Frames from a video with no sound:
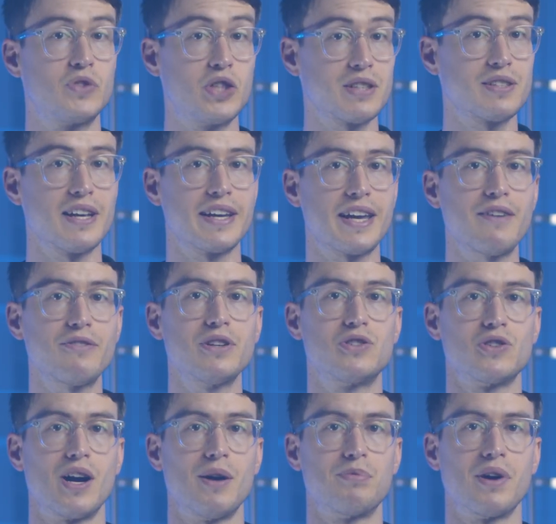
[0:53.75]
Just like every
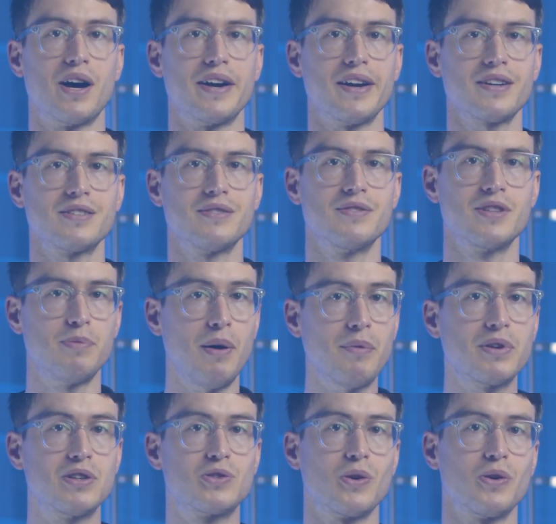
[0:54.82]
drop product, the
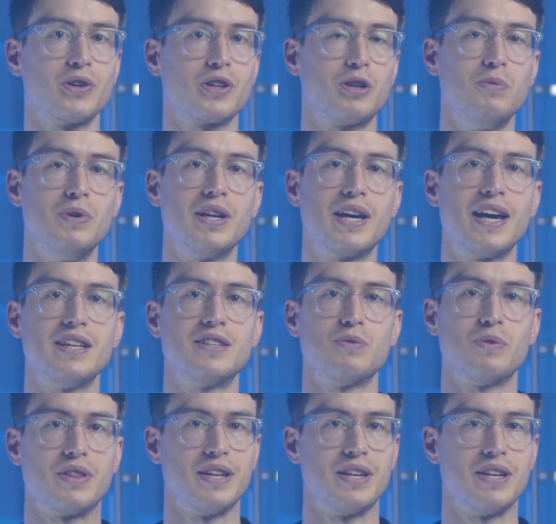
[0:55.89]
pump controller communicates